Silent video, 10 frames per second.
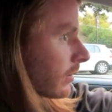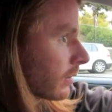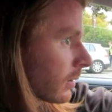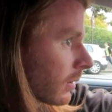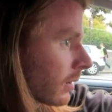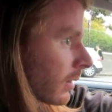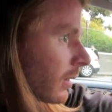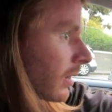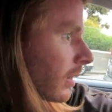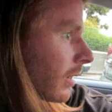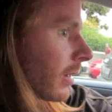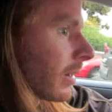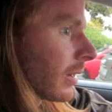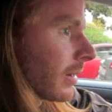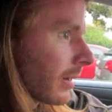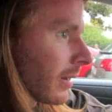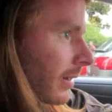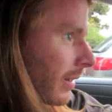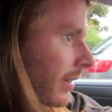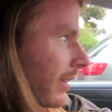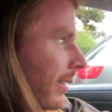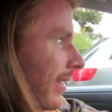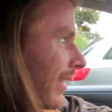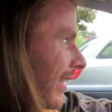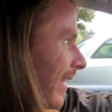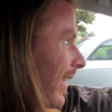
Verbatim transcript: Right, we're gonna put JP right on the RawBrahs